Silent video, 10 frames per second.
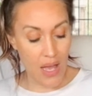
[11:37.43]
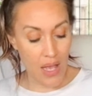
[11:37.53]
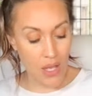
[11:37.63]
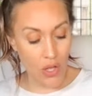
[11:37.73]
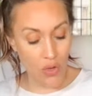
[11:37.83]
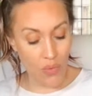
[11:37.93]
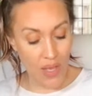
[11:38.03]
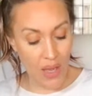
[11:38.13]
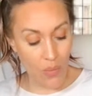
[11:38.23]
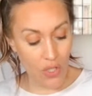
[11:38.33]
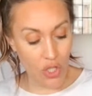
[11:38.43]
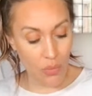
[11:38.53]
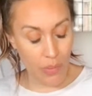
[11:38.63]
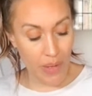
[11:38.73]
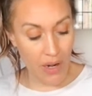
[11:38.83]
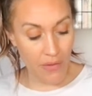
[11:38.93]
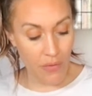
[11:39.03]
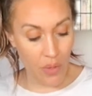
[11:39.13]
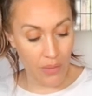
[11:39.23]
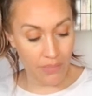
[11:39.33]
You get what you prepare
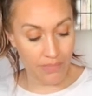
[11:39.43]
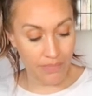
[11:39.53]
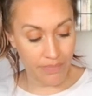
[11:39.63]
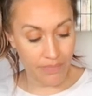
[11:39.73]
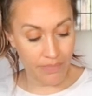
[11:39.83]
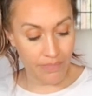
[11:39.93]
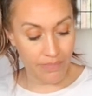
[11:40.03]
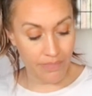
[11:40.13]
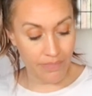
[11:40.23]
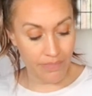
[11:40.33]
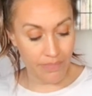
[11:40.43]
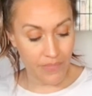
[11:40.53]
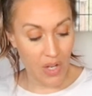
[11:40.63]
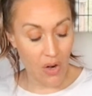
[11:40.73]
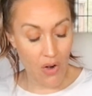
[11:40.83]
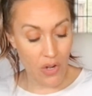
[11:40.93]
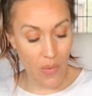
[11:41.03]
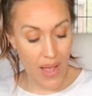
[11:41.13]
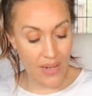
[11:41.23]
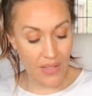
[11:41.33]
for. There are no
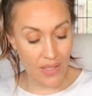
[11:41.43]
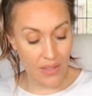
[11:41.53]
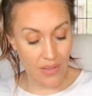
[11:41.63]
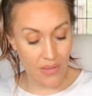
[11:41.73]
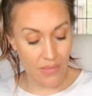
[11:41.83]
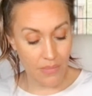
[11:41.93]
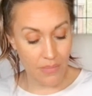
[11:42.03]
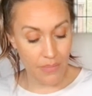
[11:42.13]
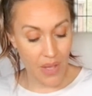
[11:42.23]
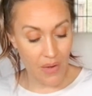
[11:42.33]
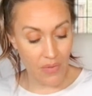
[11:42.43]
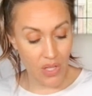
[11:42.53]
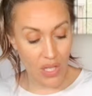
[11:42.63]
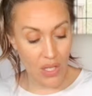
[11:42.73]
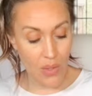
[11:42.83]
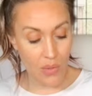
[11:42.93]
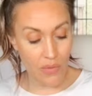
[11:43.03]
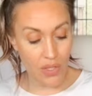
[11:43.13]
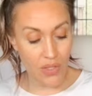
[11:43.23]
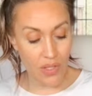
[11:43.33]
accidents. Everything in the
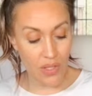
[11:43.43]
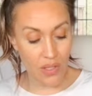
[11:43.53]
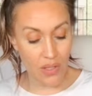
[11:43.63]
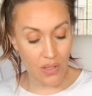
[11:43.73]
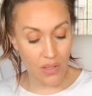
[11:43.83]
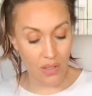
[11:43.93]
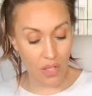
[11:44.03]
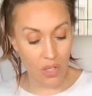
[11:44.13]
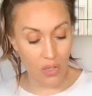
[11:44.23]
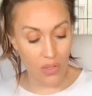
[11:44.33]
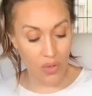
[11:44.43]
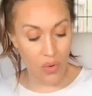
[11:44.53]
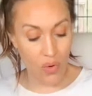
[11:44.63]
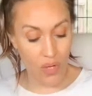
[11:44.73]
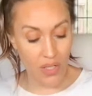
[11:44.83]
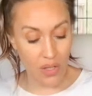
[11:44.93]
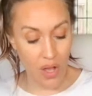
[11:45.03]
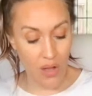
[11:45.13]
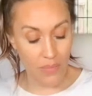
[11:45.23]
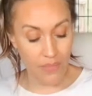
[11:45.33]
universe occurs according to
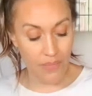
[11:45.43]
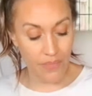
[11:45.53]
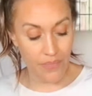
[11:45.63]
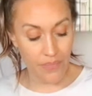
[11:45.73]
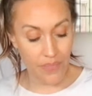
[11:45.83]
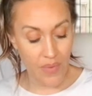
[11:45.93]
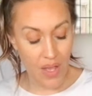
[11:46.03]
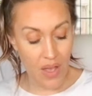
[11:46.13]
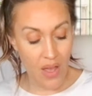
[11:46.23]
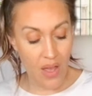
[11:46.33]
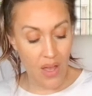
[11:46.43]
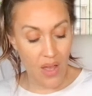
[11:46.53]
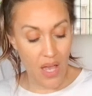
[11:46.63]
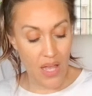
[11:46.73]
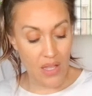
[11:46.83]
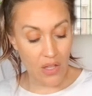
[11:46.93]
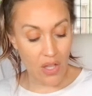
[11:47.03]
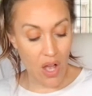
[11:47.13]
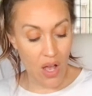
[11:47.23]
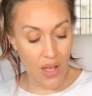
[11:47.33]
law. And the
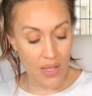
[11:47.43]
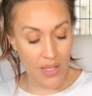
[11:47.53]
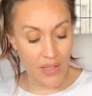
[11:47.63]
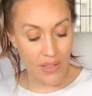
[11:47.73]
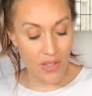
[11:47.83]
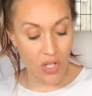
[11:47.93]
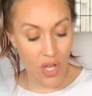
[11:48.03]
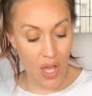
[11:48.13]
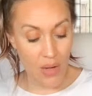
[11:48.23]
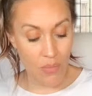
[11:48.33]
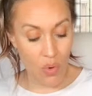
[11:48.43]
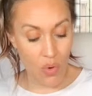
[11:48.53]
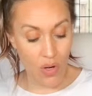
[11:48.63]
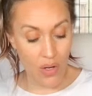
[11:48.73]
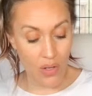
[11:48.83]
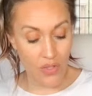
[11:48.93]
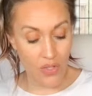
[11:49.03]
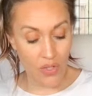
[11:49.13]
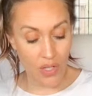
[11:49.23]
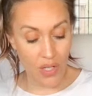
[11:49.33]
law is none more
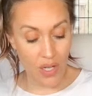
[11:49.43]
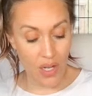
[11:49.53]
certain